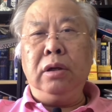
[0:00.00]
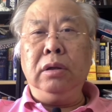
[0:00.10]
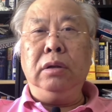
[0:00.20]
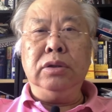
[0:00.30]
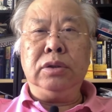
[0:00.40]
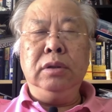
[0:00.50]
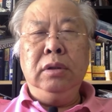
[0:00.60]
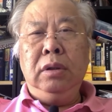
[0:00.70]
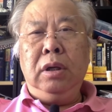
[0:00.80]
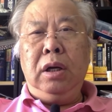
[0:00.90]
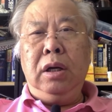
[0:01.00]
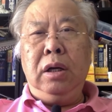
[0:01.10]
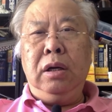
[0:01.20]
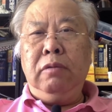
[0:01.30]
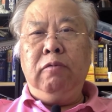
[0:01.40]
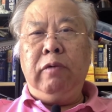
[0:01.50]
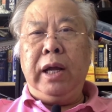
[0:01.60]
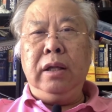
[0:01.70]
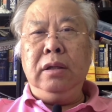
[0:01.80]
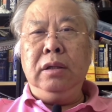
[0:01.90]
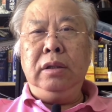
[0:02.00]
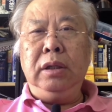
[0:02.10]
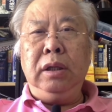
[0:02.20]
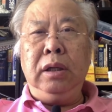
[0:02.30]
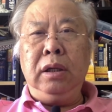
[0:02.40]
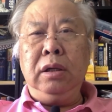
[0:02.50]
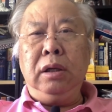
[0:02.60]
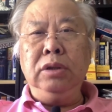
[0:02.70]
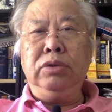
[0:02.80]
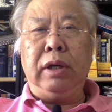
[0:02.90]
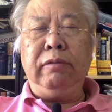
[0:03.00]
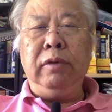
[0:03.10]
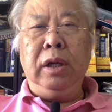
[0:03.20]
Of course, when the contract